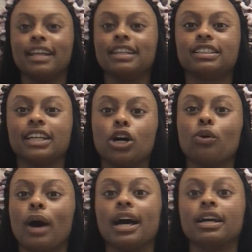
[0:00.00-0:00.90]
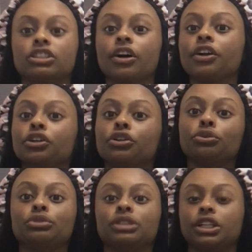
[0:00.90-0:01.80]
so I started a
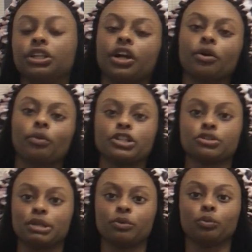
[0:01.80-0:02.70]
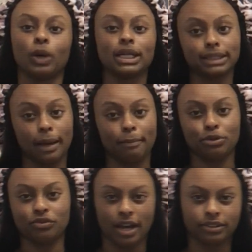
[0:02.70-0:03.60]
new skincare regimen once I
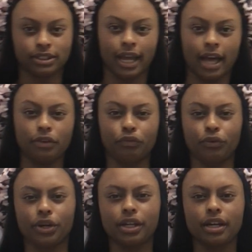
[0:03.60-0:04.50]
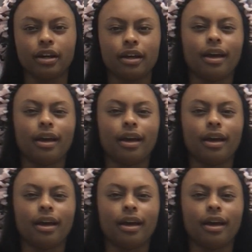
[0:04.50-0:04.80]
moved out to California.